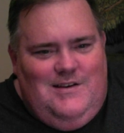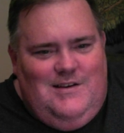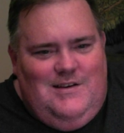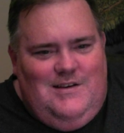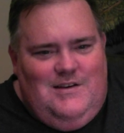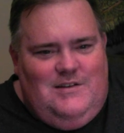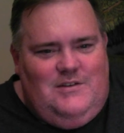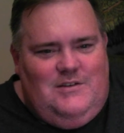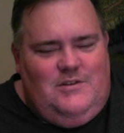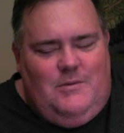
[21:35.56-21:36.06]

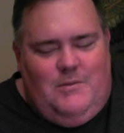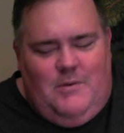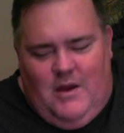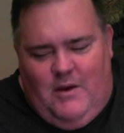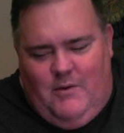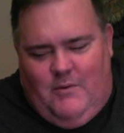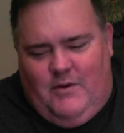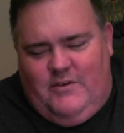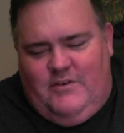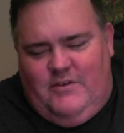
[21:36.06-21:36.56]
So I
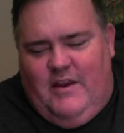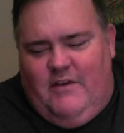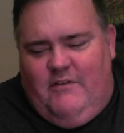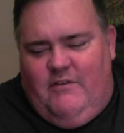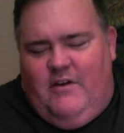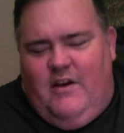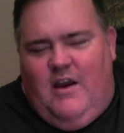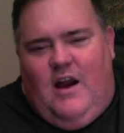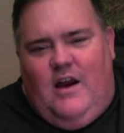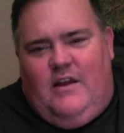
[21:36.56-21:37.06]
watch David
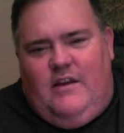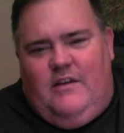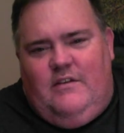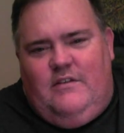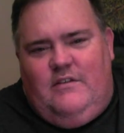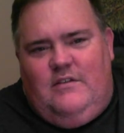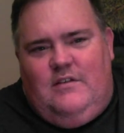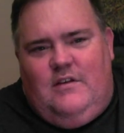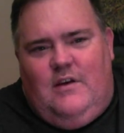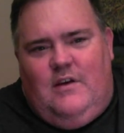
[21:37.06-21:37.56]

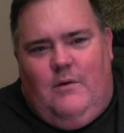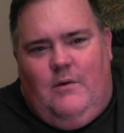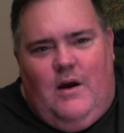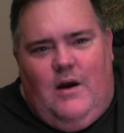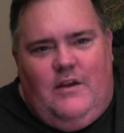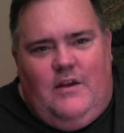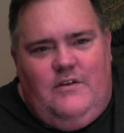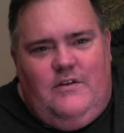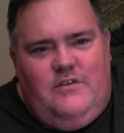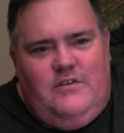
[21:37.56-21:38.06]
Goggins. I
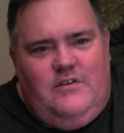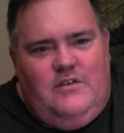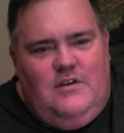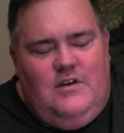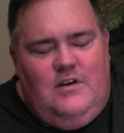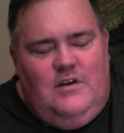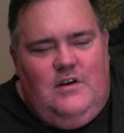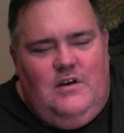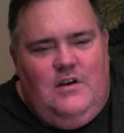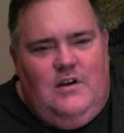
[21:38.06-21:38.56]
watch
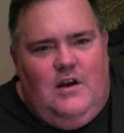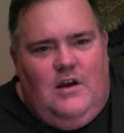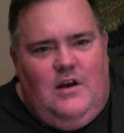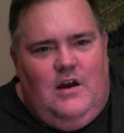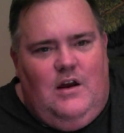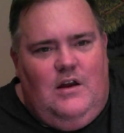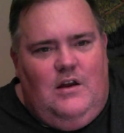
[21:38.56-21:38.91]
the